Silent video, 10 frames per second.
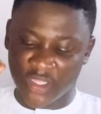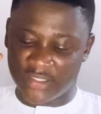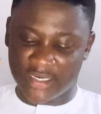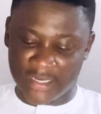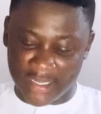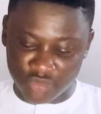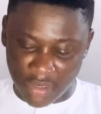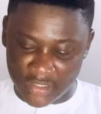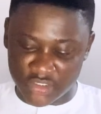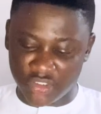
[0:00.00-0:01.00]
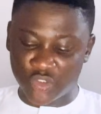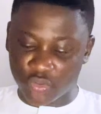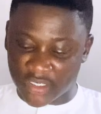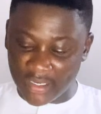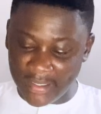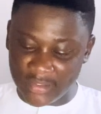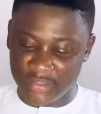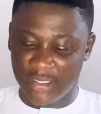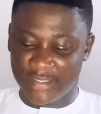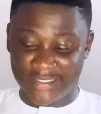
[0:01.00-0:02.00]
Then the next one is you need to clean
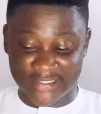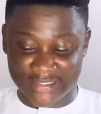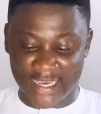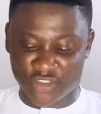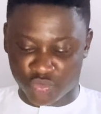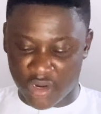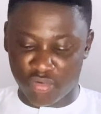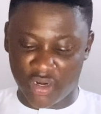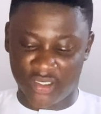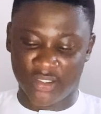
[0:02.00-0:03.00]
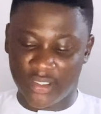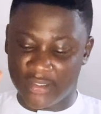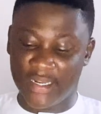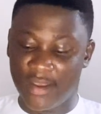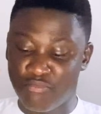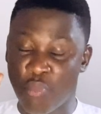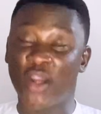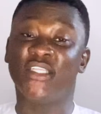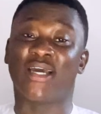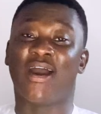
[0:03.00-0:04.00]
the site regularly, then
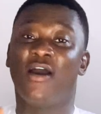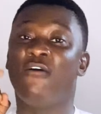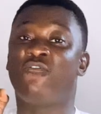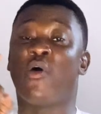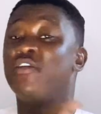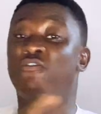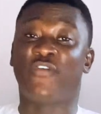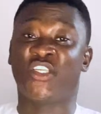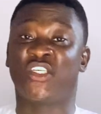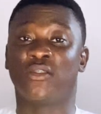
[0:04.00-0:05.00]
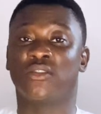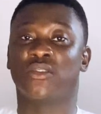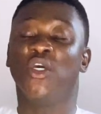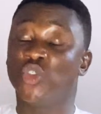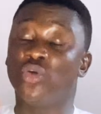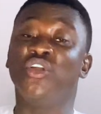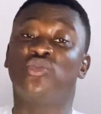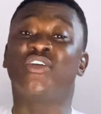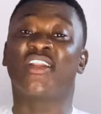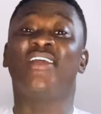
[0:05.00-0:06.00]
monitor for infections. So you need
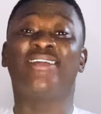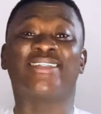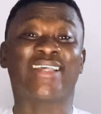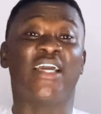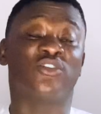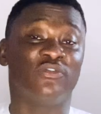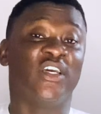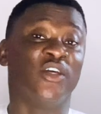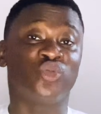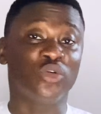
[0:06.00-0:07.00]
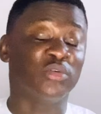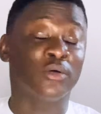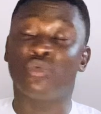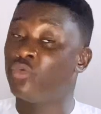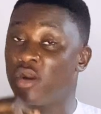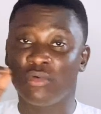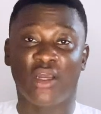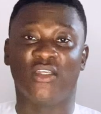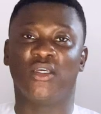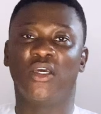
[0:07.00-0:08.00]
to clean the site of the tube regularly.